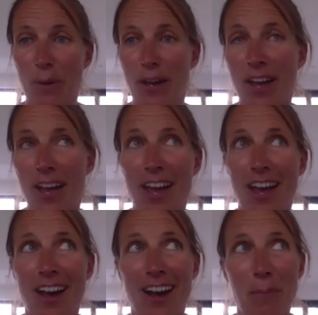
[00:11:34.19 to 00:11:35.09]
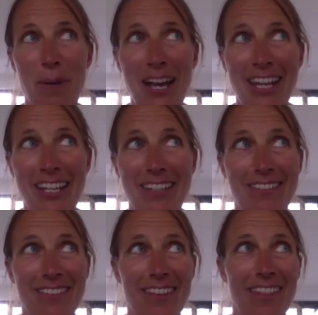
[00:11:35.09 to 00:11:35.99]
But our plan
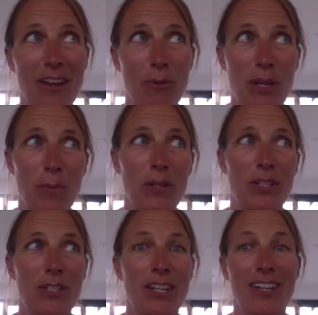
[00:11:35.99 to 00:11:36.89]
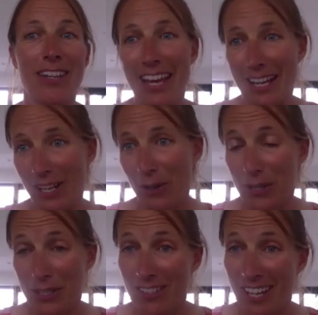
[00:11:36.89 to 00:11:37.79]
is that we would then go on
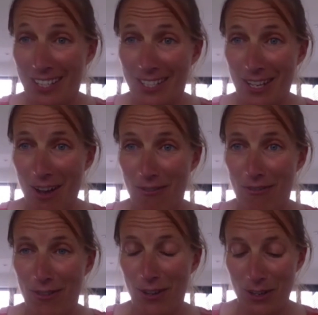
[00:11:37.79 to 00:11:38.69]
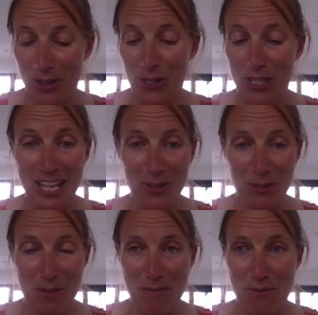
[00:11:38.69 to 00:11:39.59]
a surf holiday or
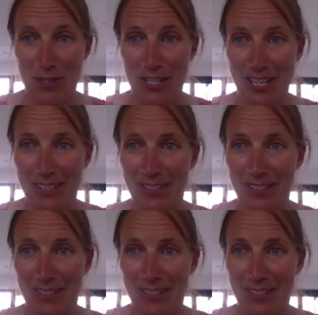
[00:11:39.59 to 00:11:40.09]
something for a few days.